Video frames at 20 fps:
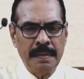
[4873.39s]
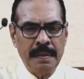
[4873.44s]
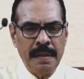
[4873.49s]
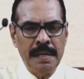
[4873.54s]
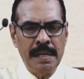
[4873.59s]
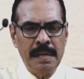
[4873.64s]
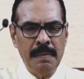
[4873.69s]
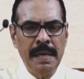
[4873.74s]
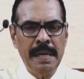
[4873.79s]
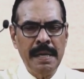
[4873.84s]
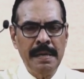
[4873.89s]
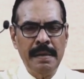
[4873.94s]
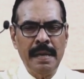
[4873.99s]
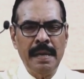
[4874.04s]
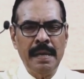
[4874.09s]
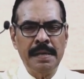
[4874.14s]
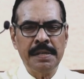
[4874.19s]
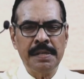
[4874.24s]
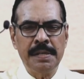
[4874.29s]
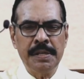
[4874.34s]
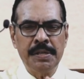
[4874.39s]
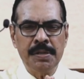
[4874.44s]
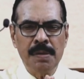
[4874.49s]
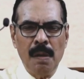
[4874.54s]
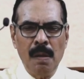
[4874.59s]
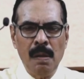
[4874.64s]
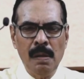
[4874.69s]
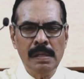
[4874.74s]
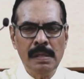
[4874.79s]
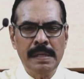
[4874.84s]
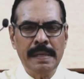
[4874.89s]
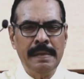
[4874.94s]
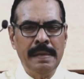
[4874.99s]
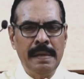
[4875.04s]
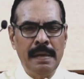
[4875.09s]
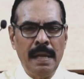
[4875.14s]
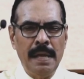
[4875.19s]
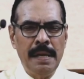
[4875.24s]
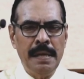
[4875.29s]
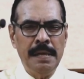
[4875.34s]
and remain as the salt and the
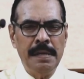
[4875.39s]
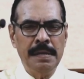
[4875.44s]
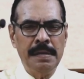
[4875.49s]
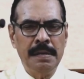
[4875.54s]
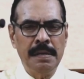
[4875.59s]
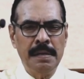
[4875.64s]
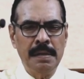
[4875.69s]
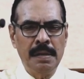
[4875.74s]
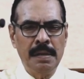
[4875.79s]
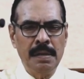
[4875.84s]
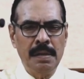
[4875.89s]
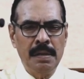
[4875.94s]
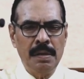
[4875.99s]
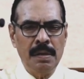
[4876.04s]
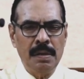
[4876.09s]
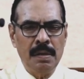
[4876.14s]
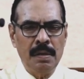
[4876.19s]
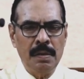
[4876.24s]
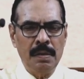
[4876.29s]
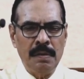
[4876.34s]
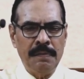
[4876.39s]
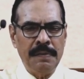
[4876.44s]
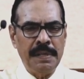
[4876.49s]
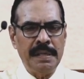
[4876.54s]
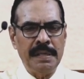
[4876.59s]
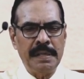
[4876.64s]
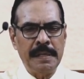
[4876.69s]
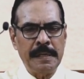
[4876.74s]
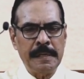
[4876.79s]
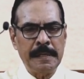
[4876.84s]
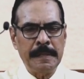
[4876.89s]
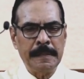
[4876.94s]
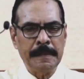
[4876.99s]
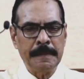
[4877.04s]
light of the earth.